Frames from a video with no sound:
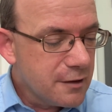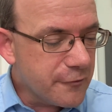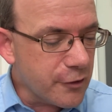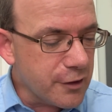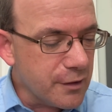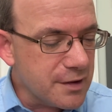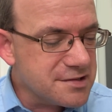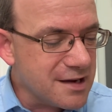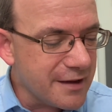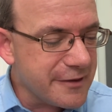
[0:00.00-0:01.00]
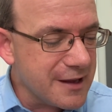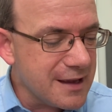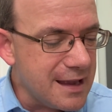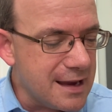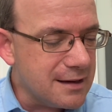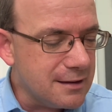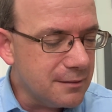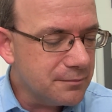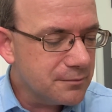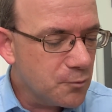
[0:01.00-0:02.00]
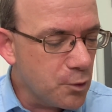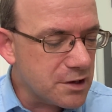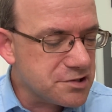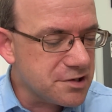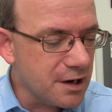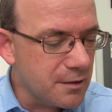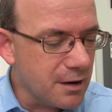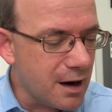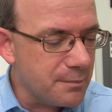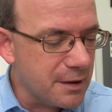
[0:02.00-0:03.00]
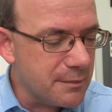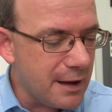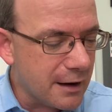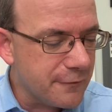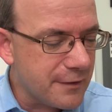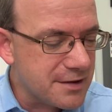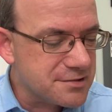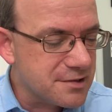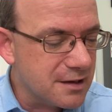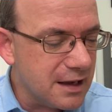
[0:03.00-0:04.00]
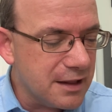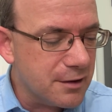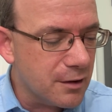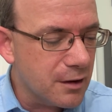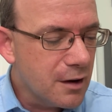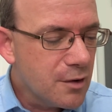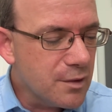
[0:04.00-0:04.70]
for there is nothing hid which shall not be manifested neither